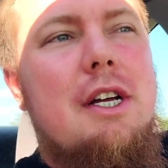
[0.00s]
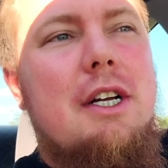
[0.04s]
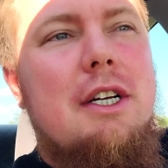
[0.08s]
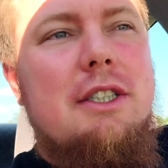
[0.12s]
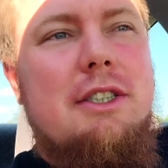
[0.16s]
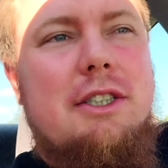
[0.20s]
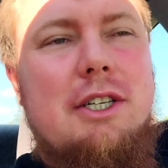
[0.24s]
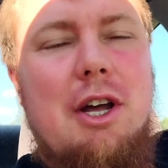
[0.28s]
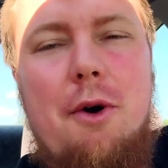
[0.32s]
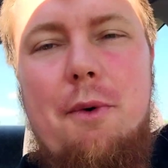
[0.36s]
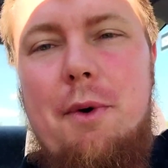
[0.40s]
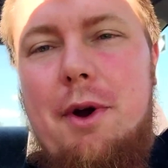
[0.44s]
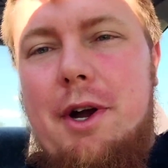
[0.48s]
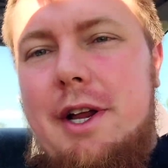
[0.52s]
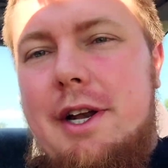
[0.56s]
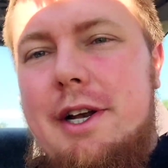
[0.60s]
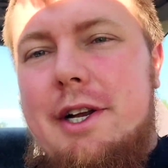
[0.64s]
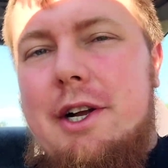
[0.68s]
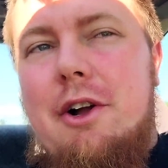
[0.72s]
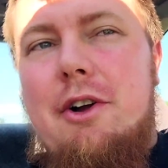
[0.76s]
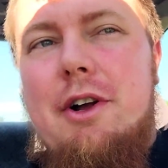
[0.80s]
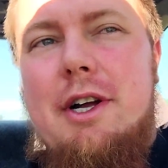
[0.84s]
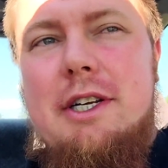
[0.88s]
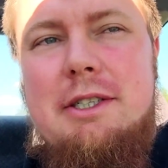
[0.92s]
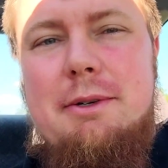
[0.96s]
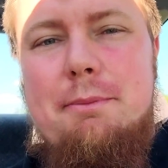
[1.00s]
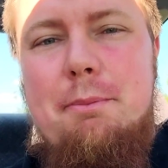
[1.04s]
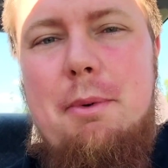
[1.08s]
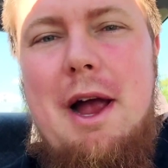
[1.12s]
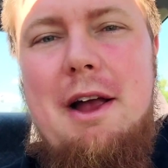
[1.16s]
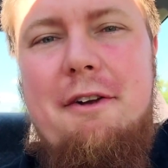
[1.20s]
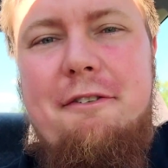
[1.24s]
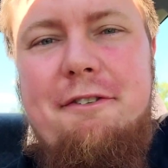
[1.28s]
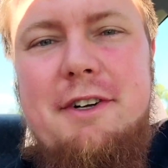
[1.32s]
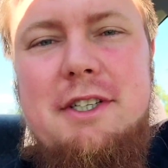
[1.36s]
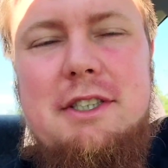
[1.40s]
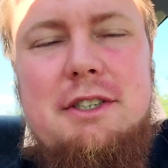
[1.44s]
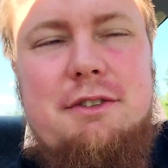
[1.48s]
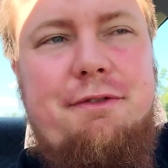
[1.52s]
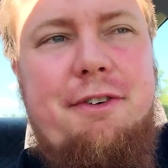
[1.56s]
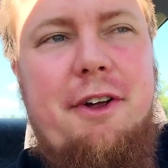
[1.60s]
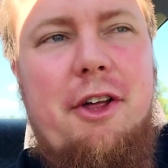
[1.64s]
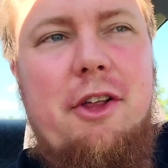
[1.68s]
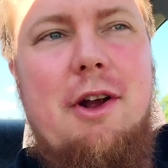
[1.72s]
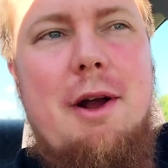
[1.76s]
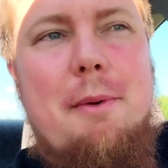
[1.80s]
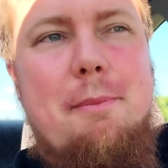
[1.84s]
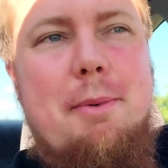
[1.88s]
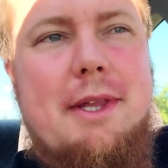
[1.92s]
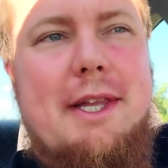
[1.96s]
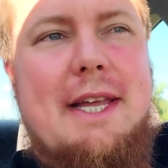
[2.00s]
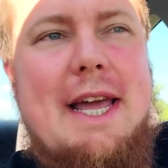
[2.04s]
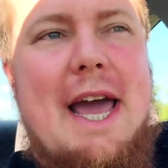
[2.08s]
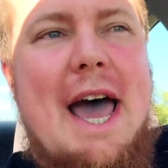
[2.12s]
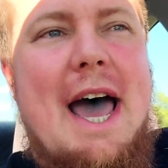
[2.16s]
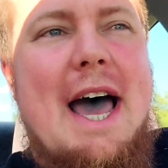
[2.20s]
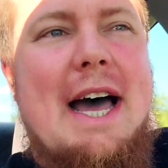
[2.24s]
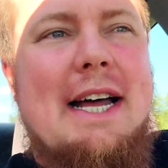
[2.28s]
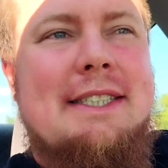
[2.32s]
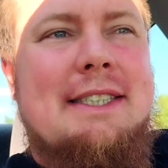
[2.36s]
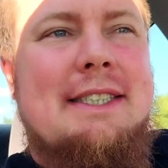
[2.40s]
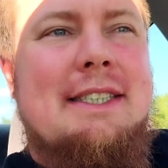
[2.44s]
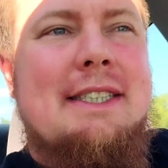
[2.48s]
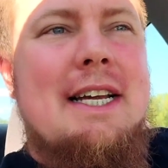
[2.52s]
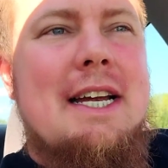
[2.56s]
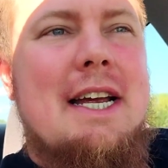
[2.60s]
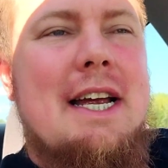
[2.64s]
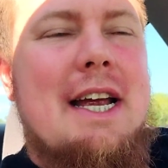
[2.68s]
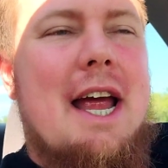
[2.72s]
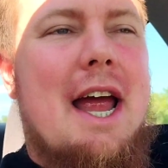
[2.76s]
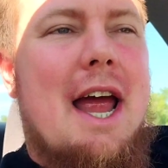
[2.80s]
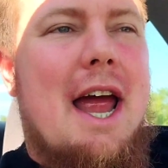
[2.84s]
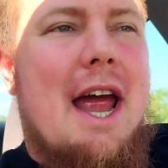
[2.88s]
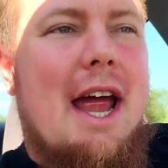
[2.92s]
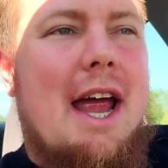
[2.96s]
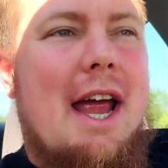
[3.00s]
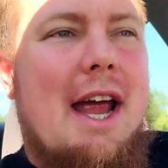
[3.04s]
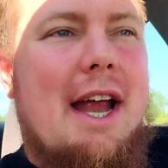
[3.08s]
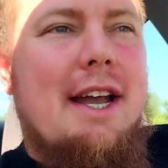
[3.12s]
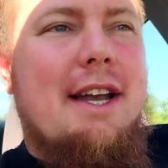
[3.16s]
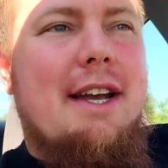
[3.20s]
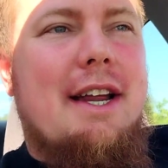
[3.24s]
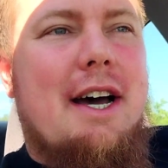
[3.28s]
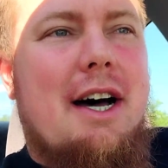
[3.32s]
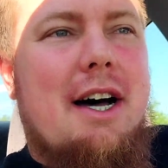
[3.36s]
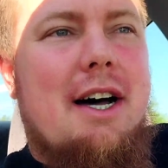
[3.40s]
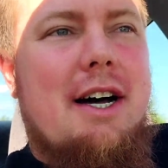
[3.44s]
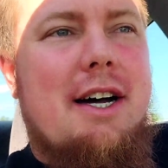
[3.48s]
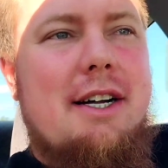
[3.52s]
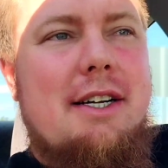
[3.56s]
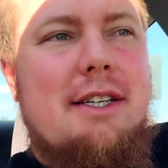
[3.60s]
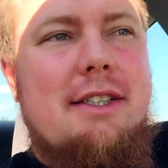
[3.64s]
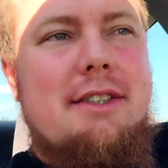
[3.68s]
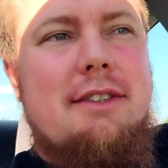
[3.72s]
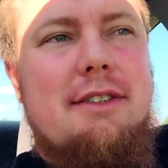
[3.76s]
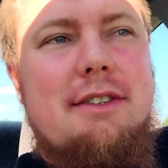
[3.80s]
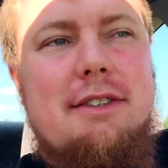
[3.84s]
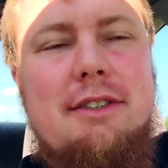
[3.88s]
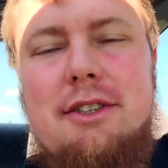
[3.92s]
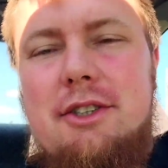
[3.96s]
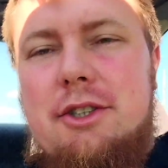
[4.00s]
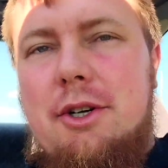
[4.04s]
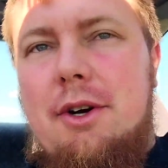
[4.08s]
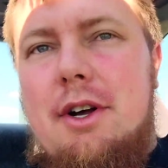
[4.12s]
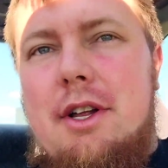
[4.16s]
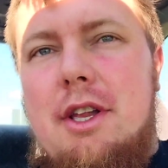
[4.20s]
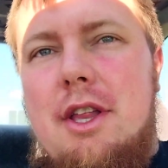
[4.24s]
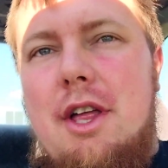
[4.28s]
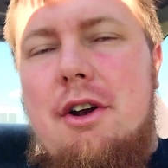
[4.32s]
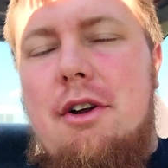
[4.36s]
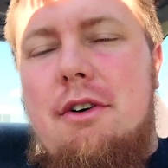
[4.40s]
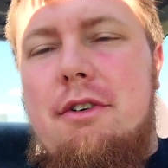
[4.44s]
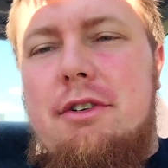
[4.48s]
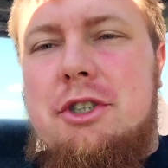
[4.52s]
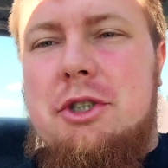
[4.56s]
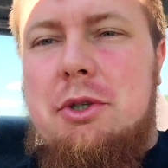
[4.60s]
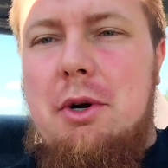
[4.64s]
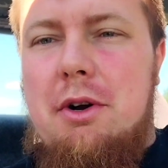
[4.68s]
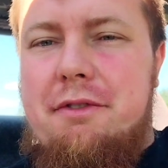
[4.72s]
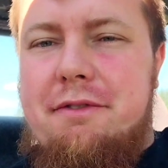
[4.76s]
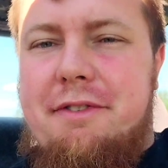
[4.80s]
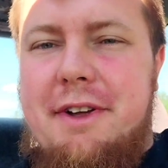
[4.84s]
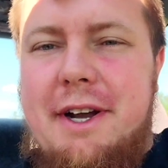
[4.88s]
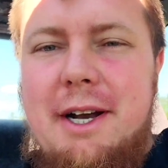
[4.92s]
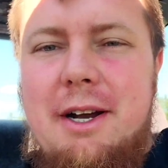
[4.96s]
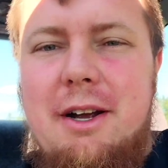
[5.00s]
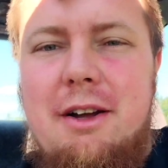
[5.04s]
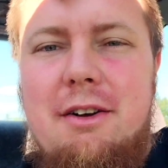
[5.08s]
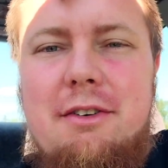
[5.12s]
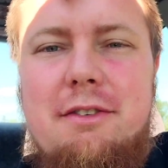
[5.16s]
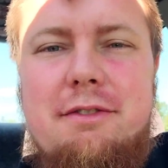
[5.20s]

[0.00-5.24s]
so we're gonna go get some breakfast, fill her up with gas, and do a little short video